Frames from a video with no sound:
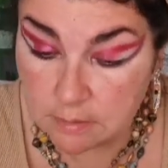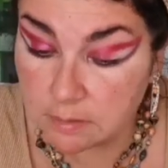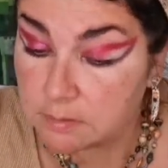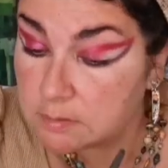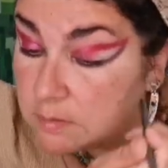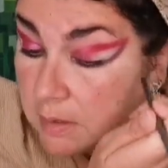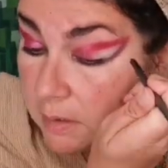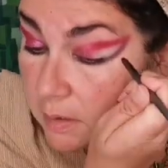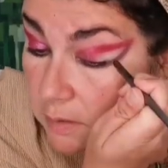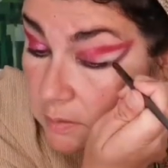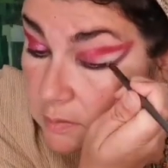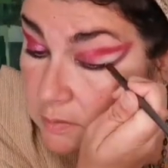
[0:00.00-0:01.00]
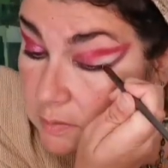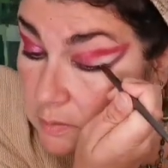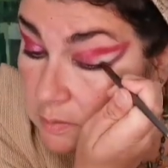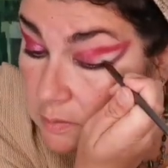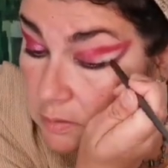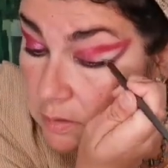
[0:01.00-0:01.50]
that delicate
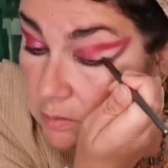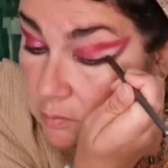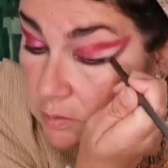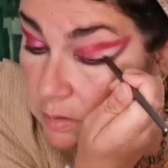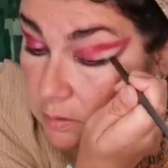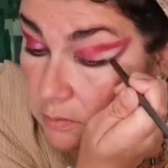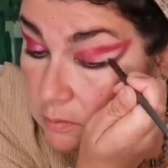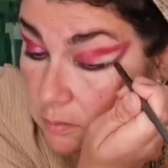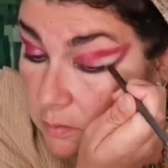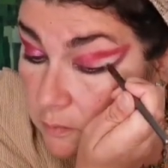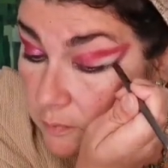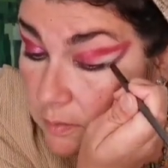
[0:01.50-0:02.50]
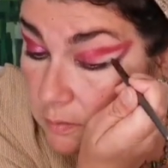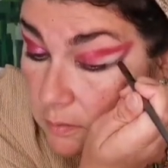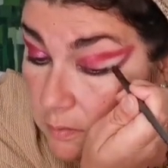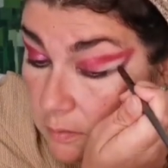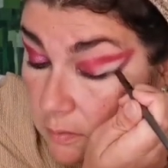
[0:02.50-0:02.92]
shade which I use over.